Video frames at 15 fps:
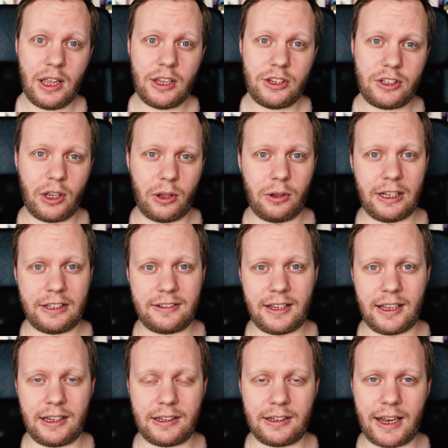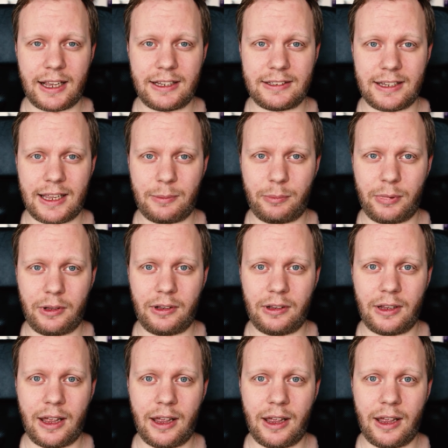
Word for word: So let's take an example.